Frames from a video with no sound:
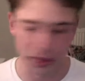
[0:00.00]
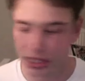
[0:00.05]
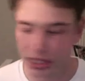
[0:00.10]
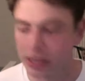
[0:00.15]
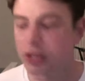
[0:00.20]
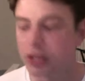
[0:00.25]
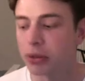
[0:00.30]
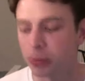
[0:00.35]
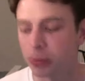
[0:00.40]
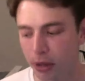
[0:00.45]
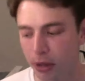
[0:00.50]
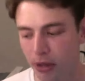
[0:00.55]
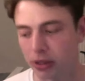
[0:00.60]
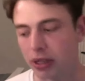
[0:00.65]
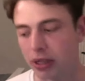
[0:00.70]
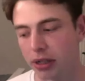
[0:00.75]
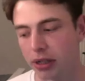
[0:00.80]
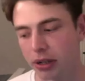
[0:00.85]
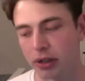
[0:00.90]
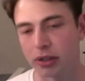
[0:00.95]
still
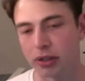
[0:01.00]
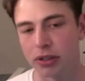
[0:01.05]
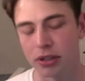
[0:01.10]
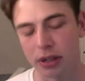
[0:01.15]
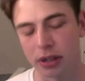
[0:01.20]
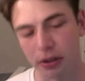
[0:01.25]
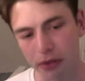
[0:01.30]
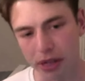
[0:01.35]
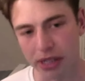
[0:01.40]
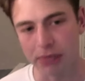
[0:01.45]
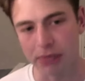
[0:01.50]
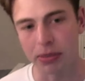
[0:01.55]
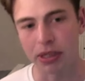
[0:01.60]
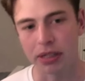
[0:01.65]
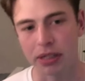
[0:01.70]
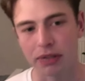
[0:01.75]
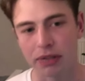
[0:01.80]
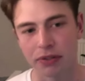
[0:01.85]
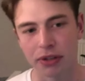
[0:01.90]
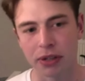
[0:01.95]
working hard to like raise
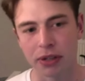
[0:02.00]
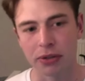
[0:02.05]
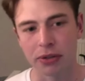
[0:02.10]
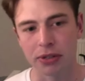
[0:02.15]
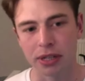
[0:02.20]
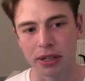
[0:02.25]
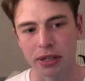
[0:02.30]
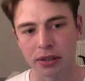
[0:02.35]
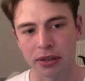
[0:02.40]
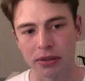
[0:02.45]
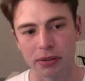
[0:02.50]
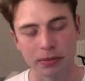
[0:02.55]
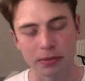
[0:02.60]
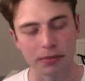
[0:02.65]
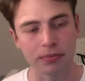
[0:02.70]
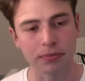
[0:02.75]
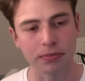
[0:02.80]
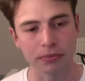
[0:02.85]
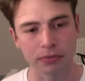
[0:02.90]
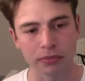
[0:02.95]
money for those things.